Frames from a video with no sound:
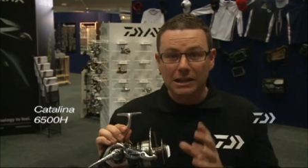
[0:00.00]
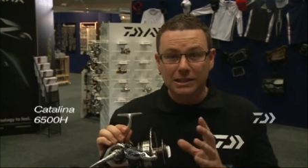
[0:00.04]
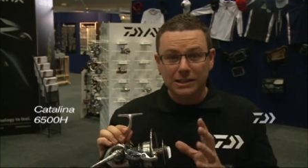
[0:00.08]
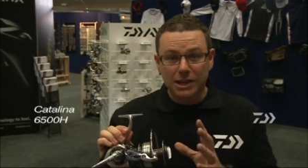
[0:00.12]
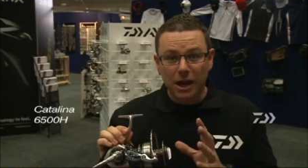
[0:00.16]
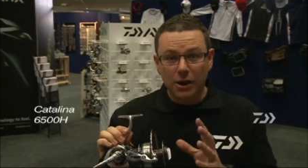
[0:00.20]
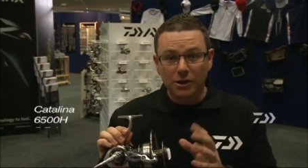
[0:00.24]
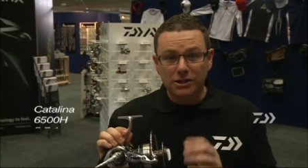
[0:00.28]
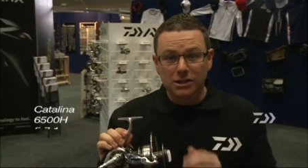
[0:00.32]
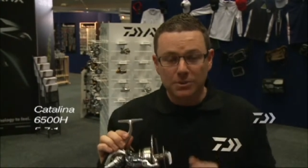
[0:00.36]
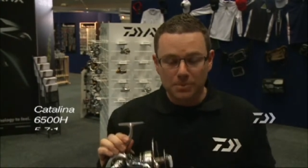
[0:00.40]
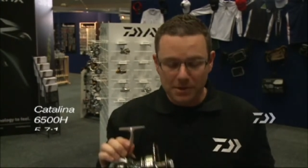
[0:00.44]

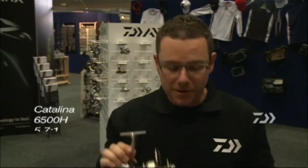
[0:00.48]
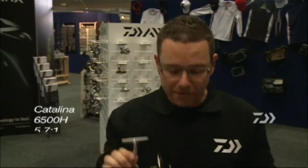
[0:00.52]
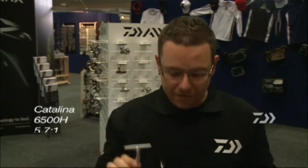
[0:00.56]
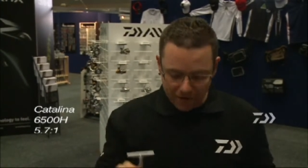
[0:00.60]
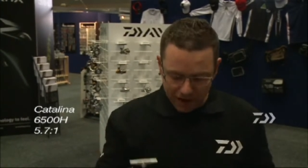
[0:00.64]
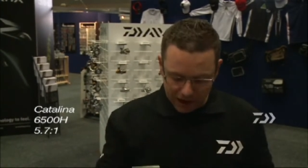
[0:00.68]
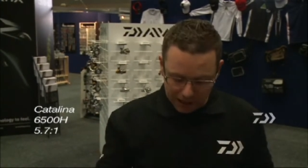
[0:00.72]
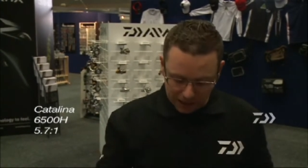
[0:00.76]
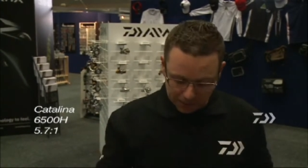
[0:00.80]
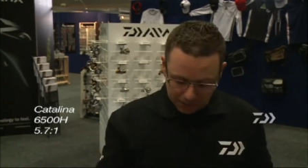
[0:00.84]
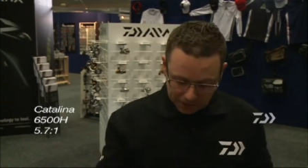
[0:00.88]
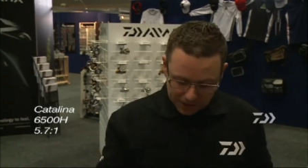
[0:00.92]
It's going to
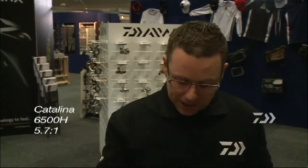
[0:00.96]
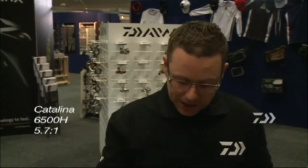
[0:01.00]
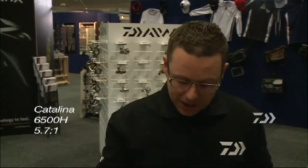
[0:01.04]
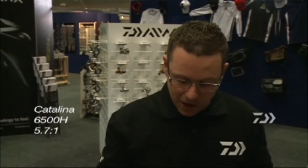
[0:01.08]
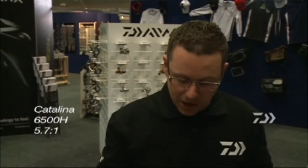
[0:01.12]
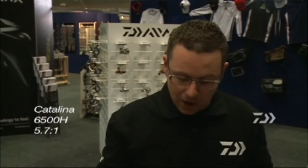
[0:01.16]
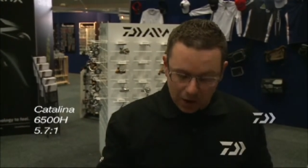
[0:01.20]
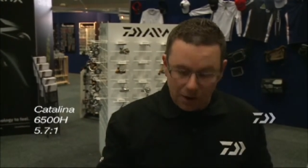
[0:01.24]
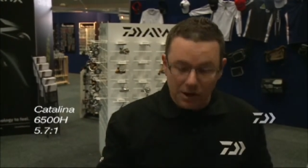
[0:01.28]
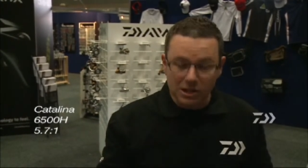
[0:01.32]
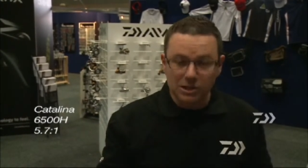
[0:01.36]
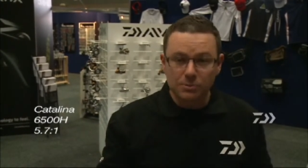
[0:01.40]
be available
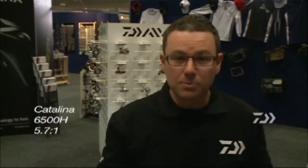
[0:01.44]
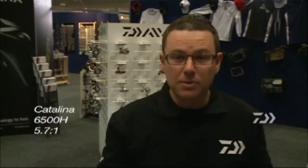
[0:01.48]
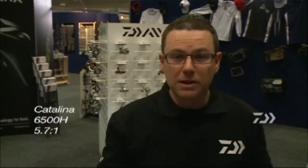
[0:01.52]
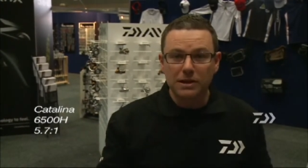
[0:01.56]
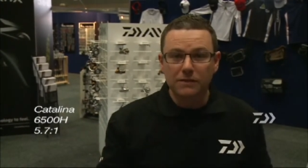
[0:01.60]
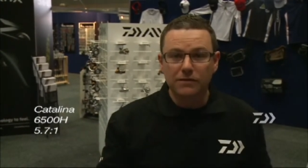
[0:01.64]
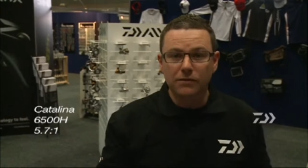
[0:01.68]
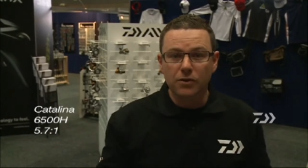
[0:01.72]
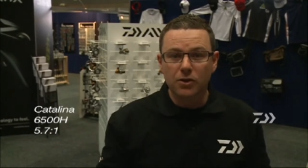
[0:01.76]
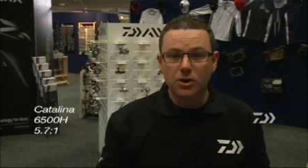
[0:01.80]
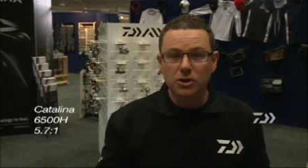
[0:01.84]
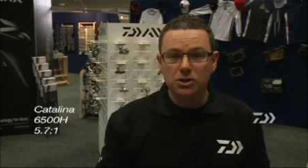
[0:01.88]
in a high
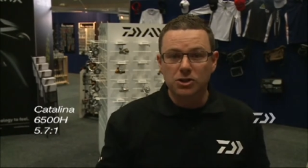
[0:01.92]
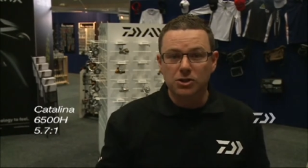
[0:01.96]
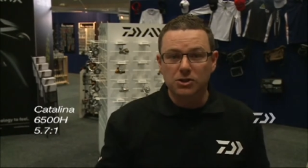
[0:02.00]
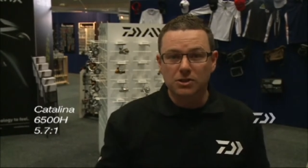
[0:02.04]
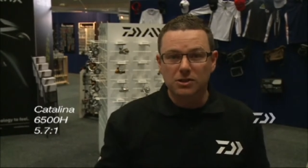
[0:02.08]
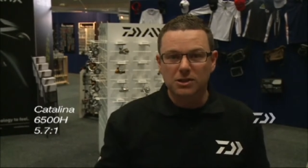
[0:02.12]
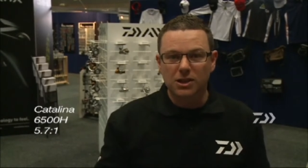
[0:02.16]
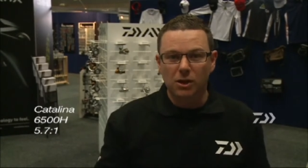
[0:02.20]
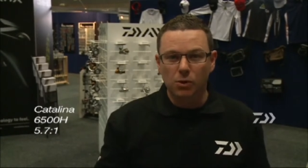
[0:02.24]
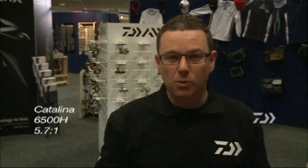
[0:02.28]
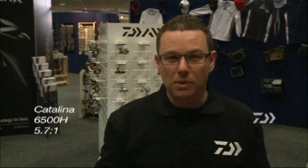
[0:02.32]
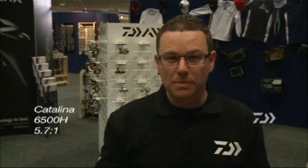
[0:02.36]
speed
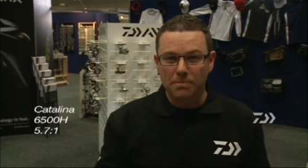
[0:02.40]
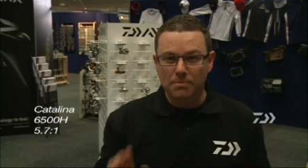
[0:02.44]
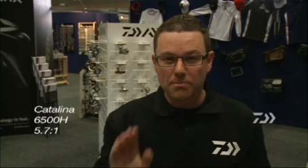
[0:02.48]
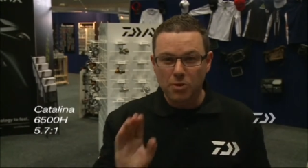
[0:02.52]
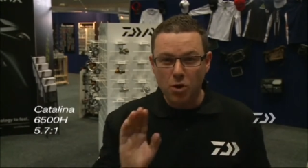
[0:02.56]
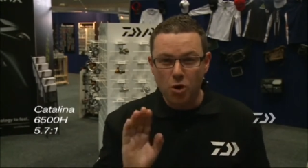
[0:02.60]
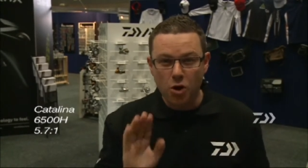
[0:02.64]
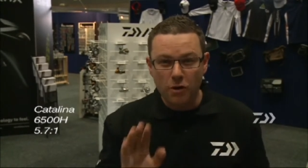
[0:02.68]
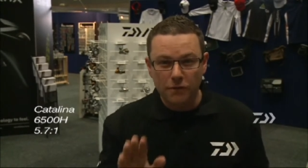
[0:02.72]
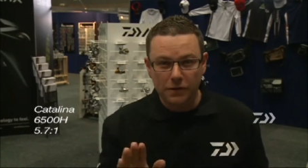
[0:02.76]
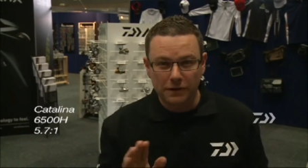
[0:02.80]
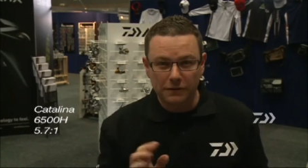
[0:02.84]
version so it'll
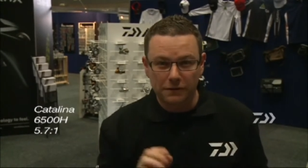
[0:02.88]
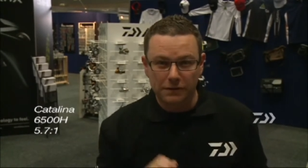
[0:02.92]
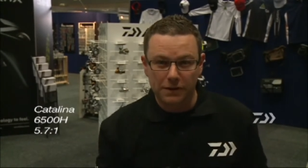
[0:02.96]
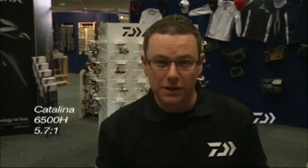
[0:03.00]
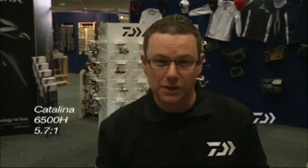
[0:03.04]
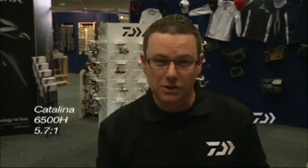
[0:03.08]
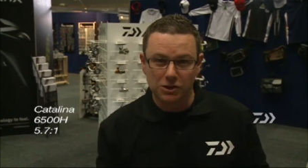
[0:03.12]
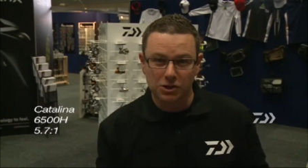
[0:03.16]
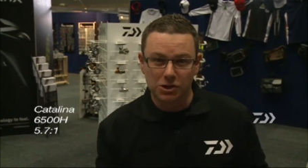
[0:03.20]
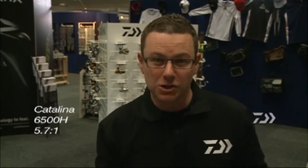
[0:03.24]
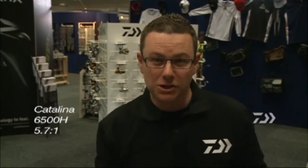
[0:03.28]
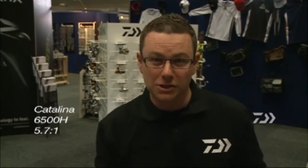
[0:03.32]
be
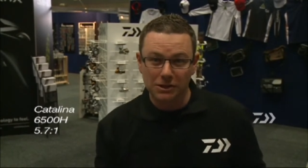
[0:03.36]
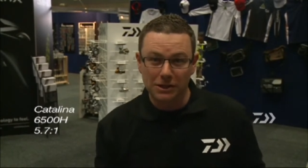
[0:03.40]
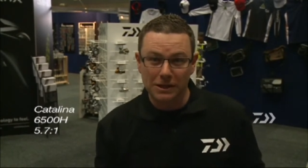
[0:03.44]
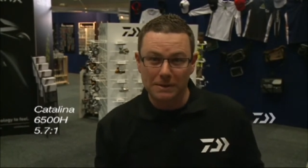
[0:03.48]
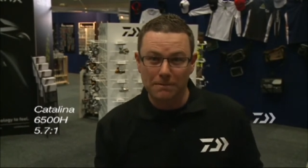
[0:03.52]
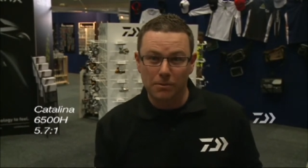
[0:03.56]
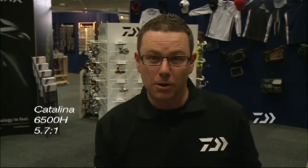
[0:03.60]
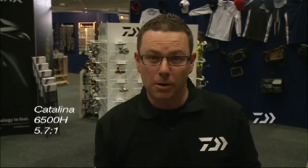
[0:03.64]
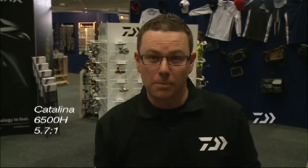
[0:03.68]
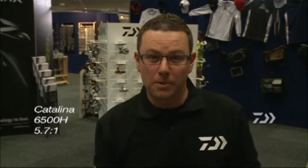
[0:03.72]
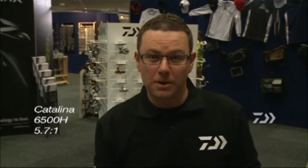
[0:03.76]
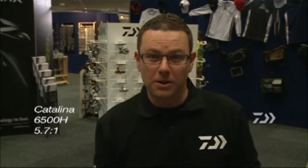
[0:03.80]
perfect for those
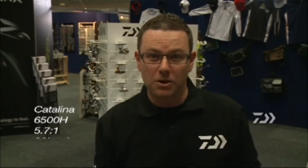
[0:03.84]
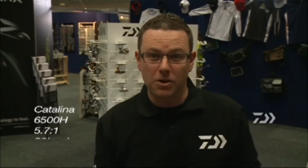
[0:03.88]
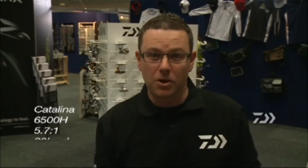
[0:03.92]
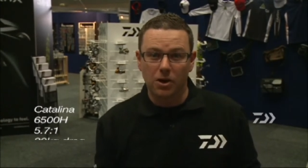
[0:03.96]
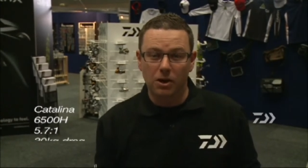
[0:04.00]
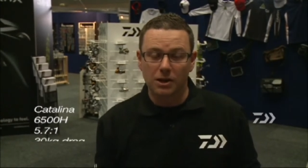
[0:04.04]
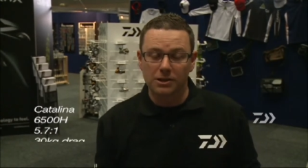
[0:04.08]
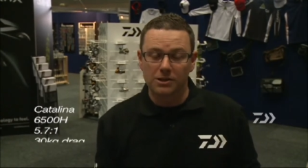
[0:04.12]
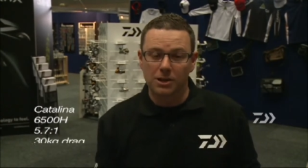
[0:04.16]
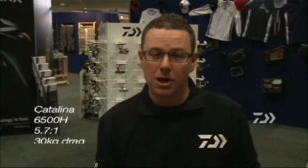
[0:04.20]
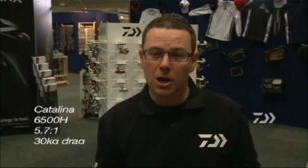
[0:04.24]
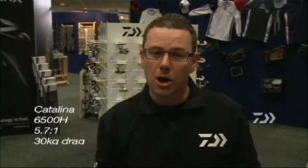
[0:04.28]
GT popping
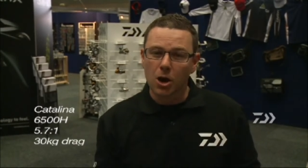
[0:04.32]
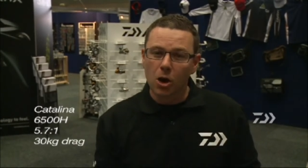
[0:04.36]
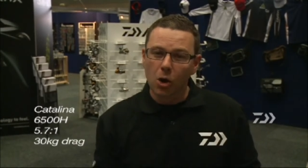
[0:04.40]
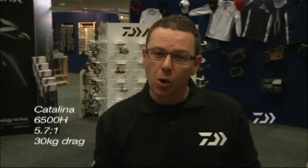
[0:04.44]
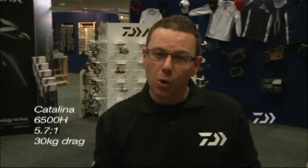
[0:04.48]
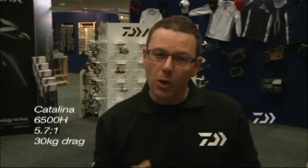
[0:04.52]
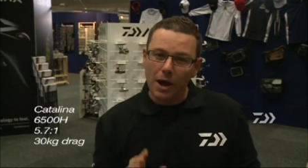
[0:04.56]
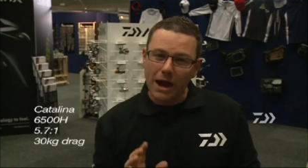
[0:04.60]
guys